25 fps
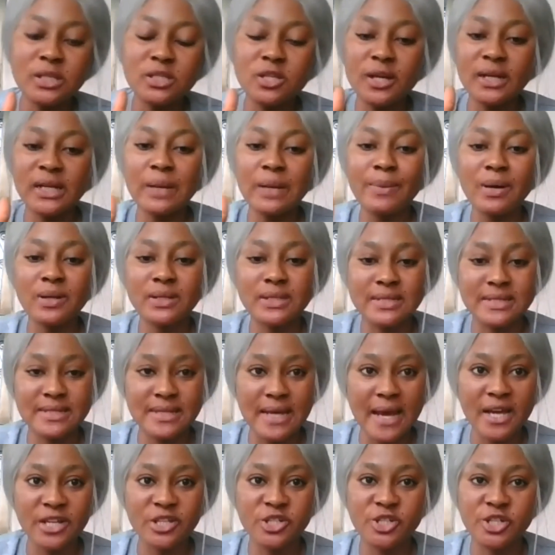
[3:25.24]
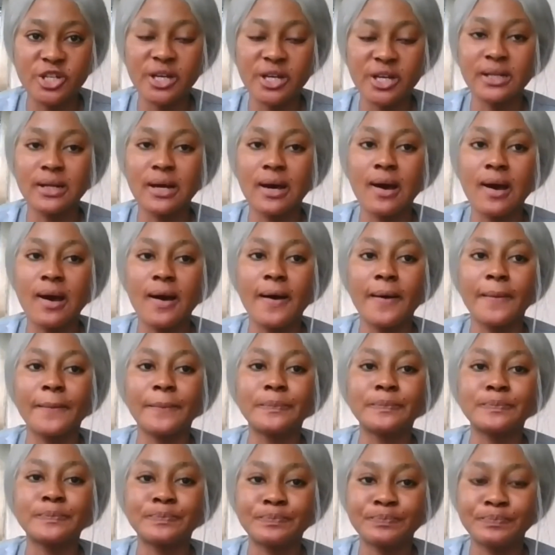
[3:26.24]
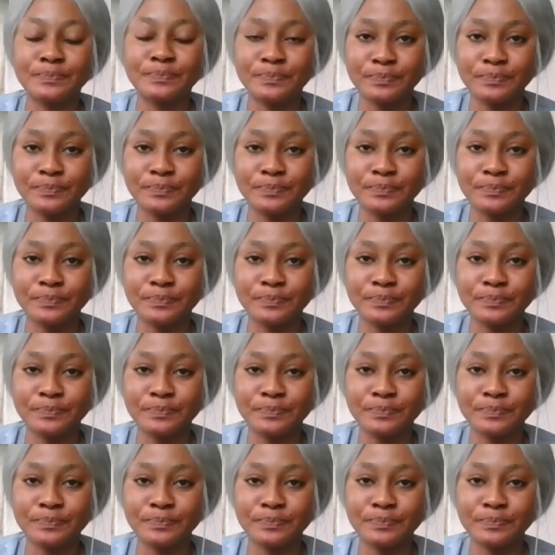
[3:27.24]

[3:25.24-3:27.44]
talking about the side chain, and